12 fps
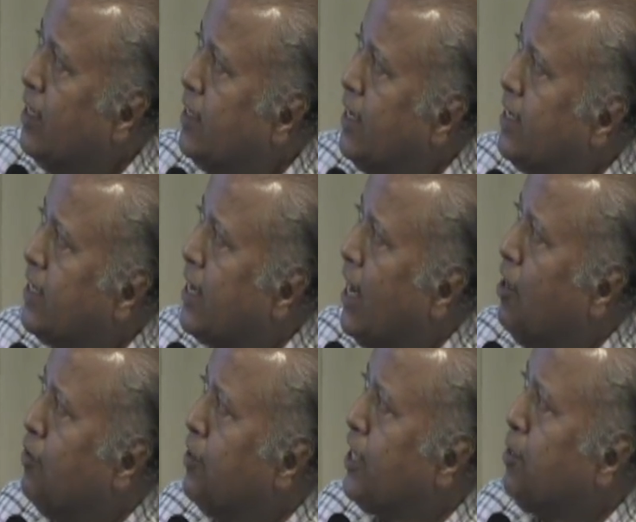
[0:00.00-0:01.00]
that is
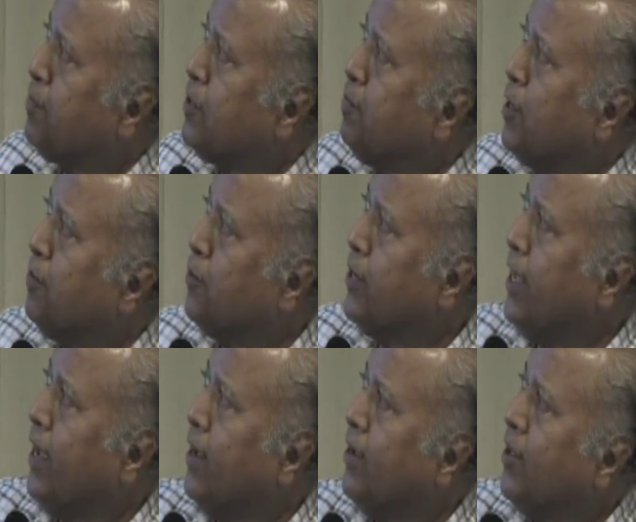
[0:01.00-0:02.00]
claviceps
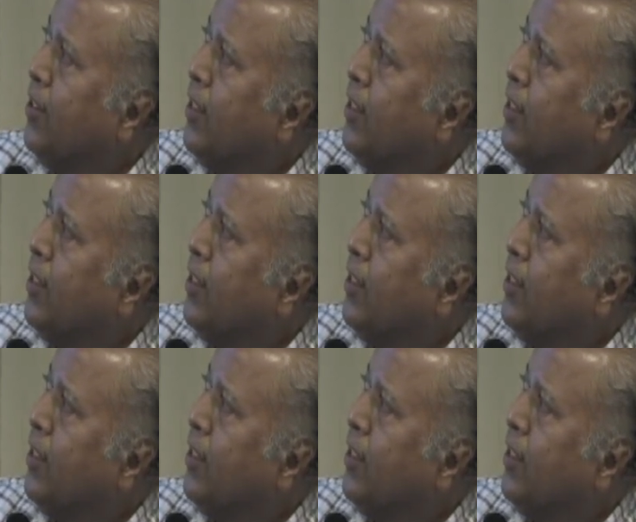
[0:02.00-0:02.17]
purpurea,